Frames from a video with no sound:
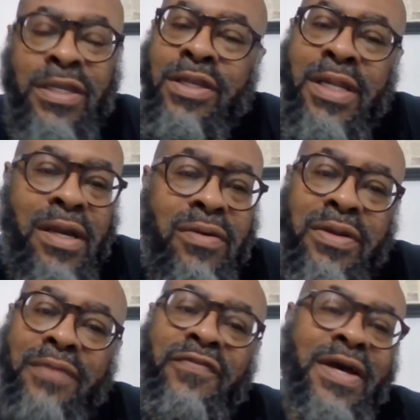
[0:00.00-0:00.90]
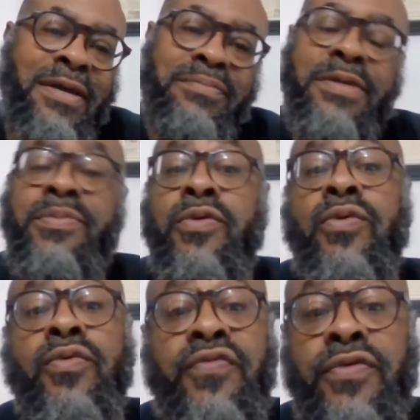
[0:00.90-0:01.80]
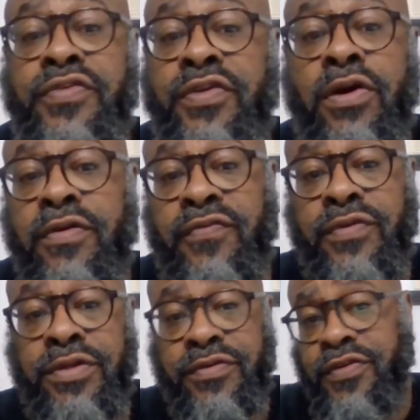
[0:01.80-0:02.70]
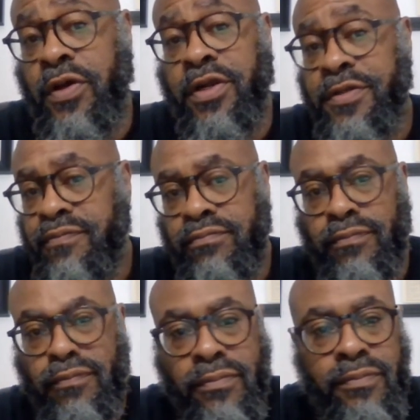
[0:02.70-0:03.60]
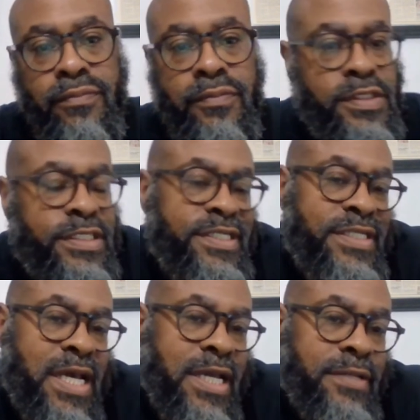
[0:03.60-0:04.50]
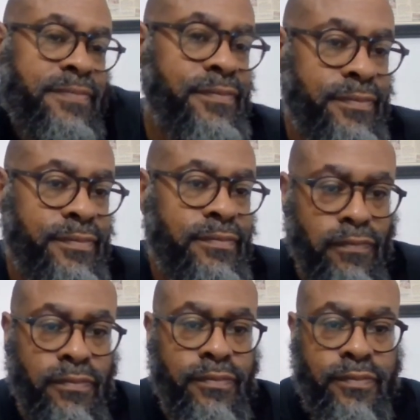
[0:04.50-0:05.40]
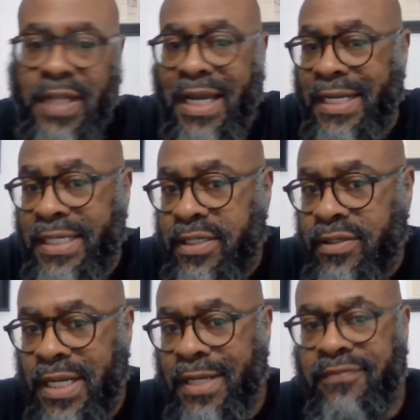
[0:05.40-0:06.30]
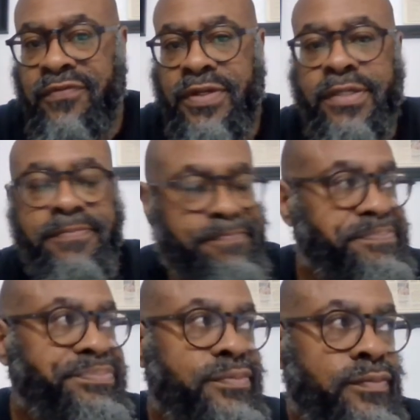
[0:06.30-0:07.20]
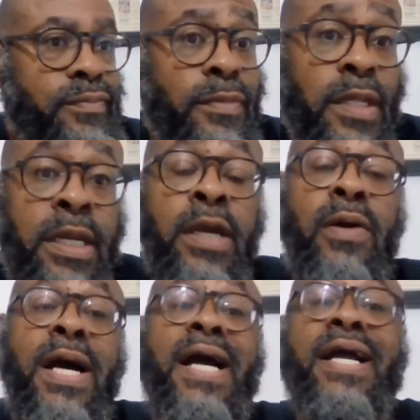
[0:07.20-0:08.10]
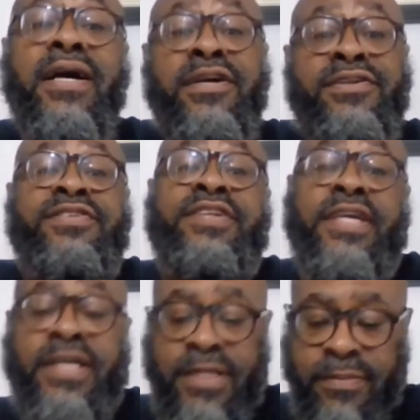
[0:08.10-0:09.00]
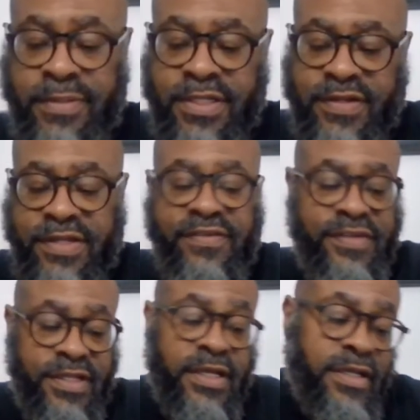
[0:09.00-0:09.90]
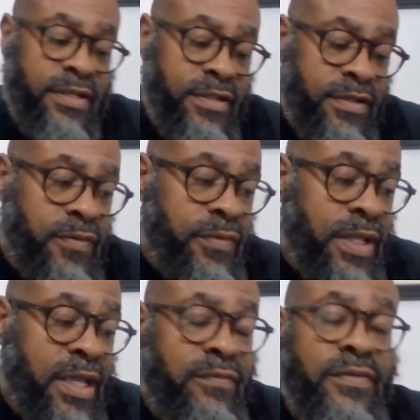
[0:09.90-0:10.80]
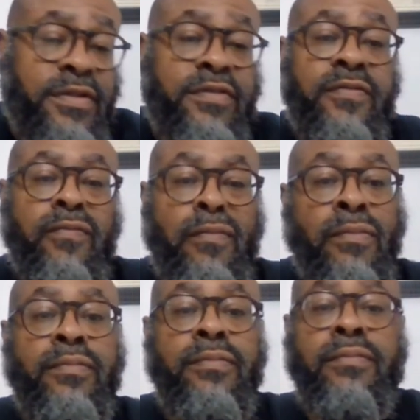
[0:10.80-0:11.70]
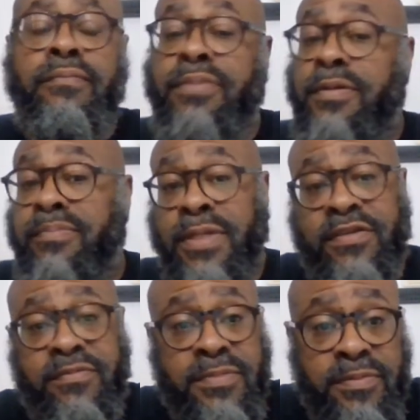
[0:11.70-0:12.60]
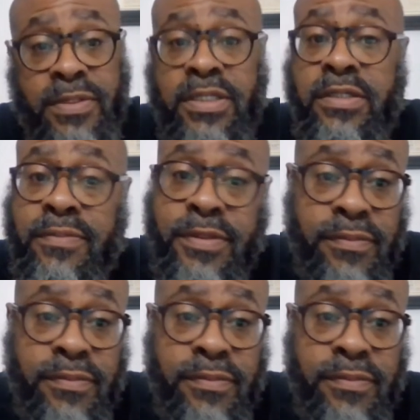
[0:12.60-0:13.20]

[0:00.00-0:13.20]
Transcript: you're not going to find people who feel sorry for you. Sorry. You're just not. Not here, not in Philly. Now, I understand because I see, you know, athletes. But bless me, believe,